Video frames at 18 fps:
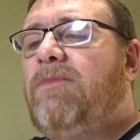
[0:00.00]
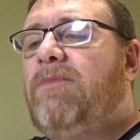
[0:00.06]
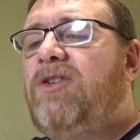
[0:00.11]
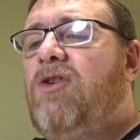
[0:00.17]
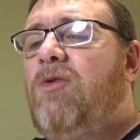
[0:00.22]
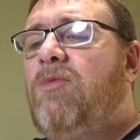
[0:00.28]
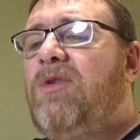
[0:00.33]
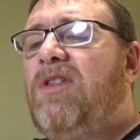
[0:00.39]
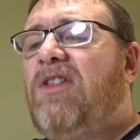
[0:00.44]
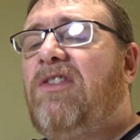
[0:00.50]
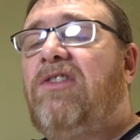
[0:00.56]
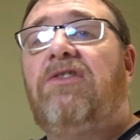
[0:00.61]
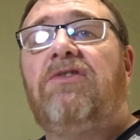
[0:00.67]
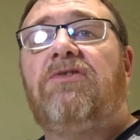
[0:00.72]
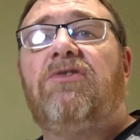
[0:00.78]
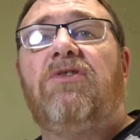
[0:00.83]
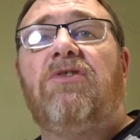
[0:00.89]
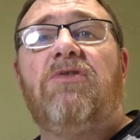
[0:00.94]
Don't
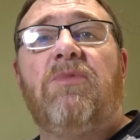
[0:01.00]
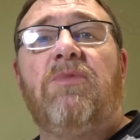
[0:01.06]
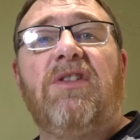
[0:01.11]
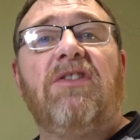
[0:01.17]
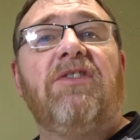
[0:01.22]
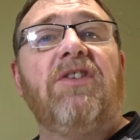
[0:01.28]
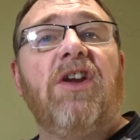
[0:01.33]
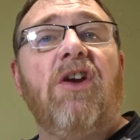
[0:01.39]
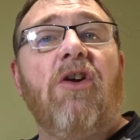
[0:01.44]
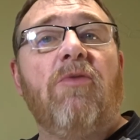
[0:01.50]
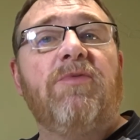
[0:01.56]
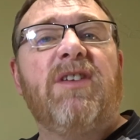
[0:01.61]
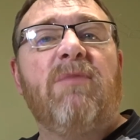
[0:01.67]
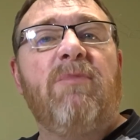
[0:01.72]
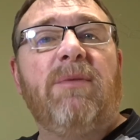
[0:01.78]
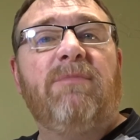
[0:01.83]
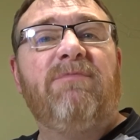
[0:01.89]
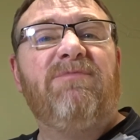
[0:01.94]
know where the 3 hops
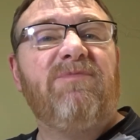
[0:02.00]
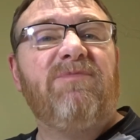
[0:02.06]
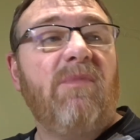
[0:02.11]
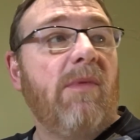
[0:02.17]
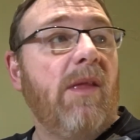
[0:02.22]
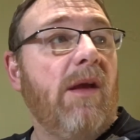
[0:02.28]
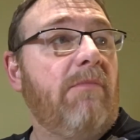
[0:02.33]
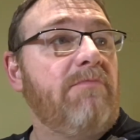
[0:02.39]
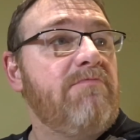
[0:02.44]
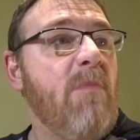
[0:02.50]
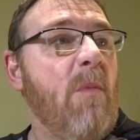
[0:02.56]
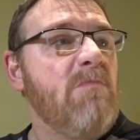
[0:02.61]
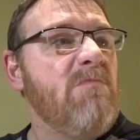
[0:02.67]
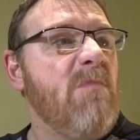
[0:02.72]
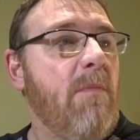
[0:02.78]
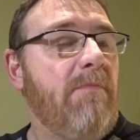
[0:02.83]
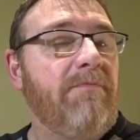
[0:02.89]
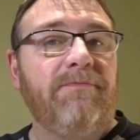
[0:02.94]
come in.
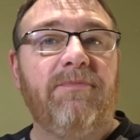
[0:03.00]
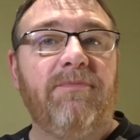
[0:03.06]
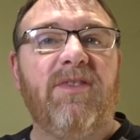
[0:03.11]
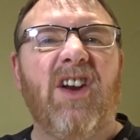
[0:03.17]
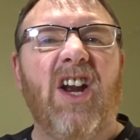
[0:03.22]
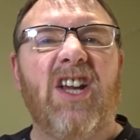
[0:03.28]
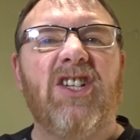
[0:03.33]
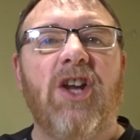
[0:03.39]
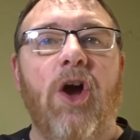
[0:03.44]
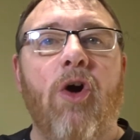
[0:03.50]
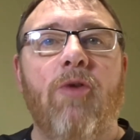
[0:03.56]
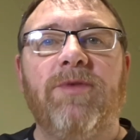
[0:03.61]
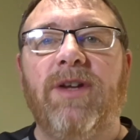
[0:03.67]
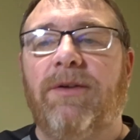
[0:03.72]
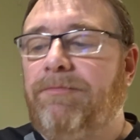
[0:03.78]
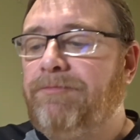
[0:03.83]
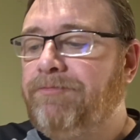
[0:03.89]
Thrice hopped.